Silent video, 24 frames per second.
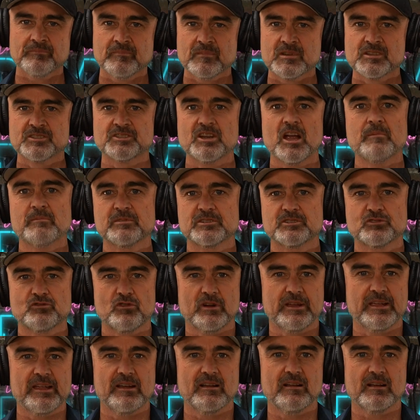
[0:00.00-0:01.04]
Shame is
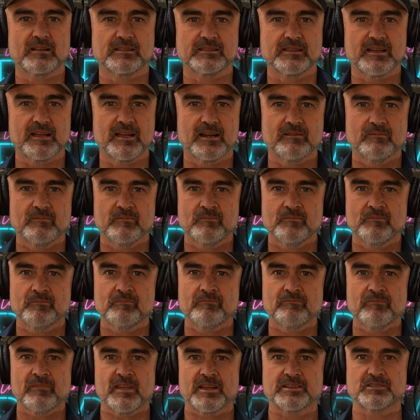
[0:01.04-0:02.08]
tricky like that.
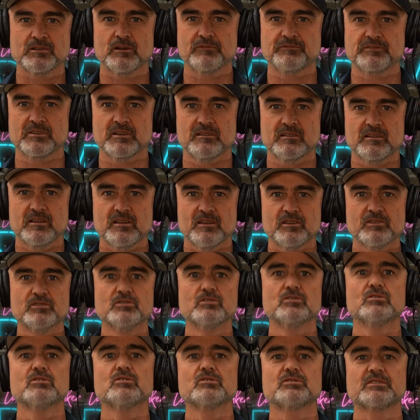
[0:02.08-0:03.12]
It's often
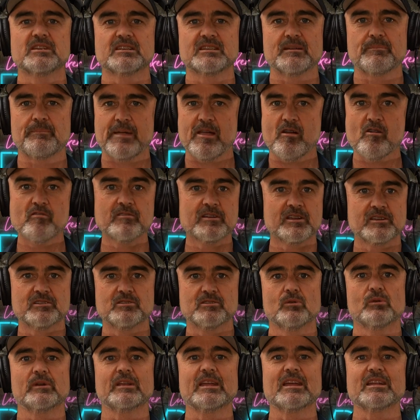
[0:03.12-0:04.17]
used as a parenting
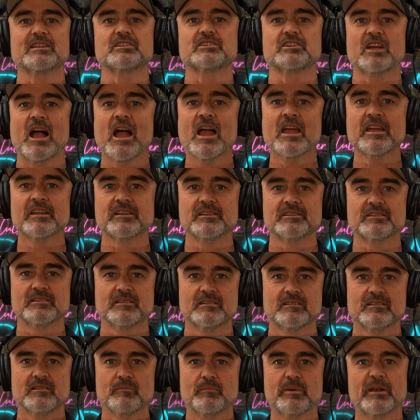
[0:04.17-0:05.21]
to get change,
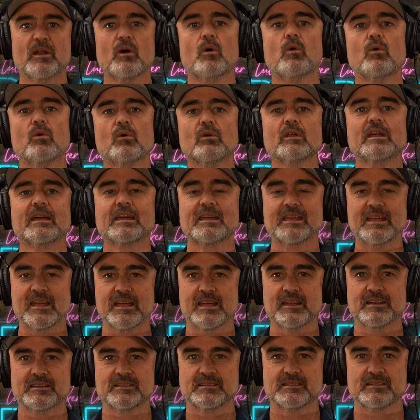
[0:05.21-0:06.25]
but all it
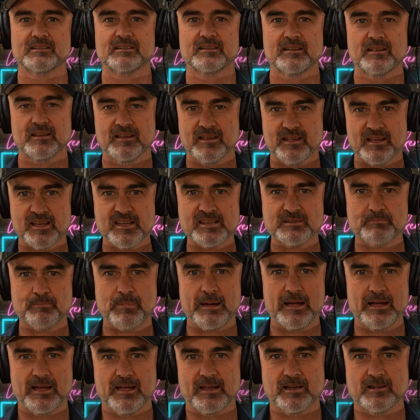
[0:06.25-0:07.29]
gets is
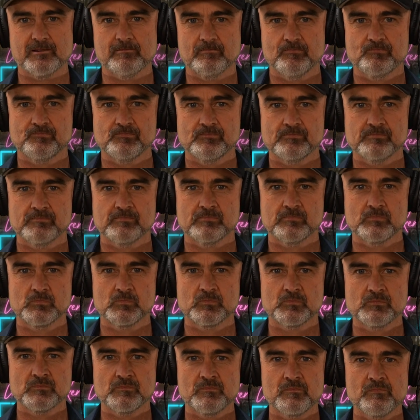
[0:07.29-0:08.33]
pain.
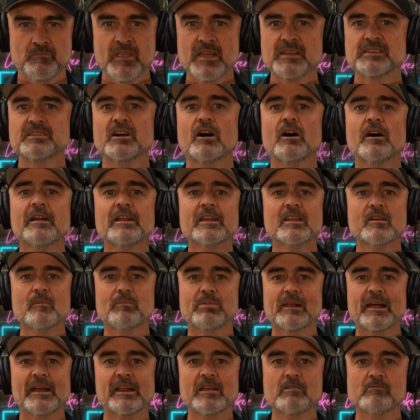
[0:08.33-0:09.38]
"Tidy your
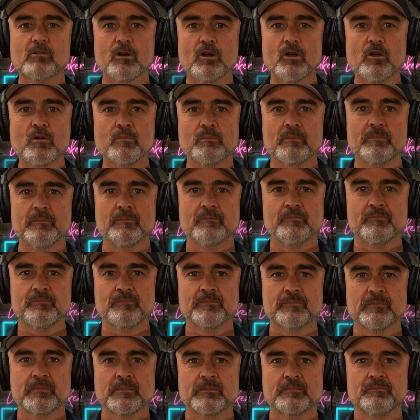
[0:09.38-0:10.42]
bloody room,"
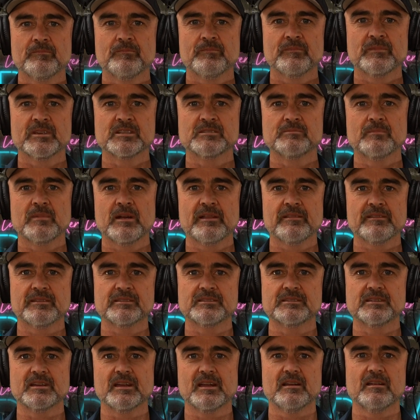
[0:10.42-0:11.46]
his mother
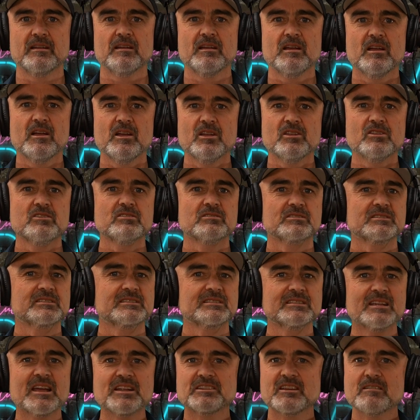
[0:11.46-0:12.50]
said. "You're
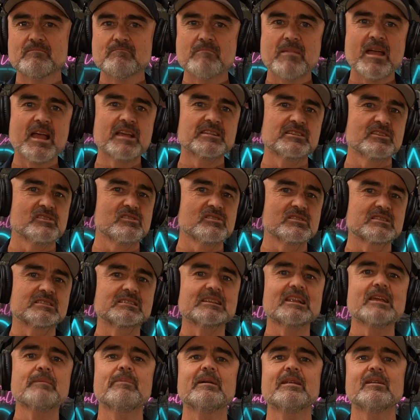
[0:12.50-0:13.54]
such a mess and you
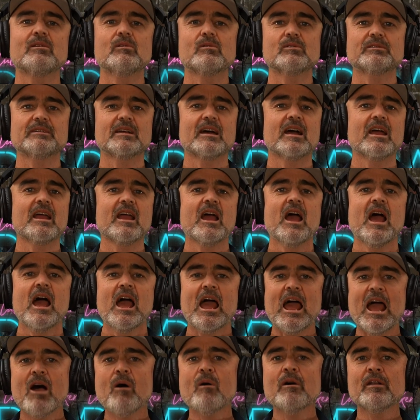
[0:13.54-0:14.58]
sleep in all day.
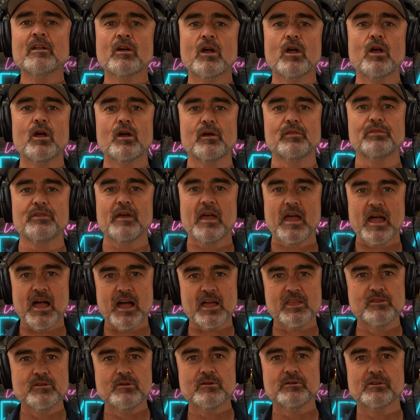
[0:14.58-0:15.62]
How on earth are
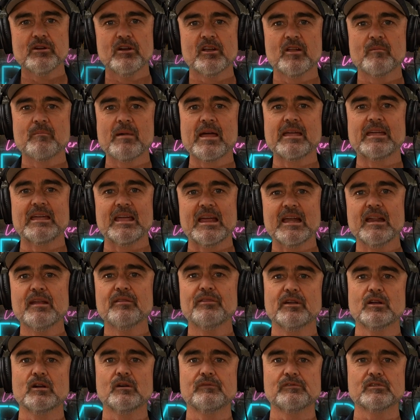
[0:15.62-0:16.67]
you going to make
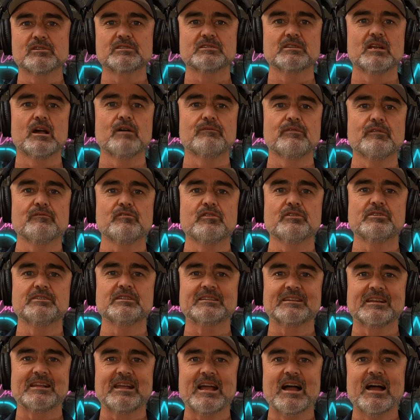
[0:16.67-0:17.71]
anything of yourself if you
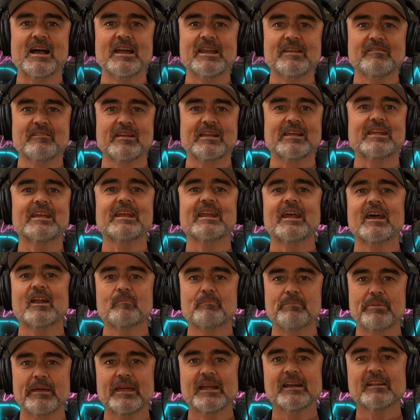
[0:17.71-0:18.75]
just can't even get out
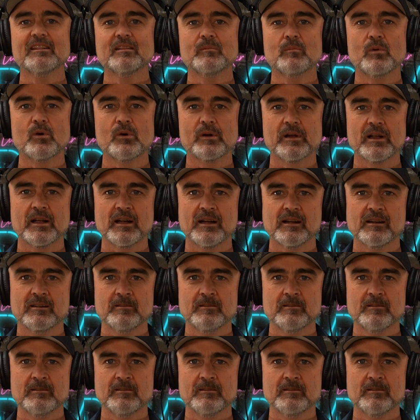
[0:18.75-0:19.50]
of bed in the morning?"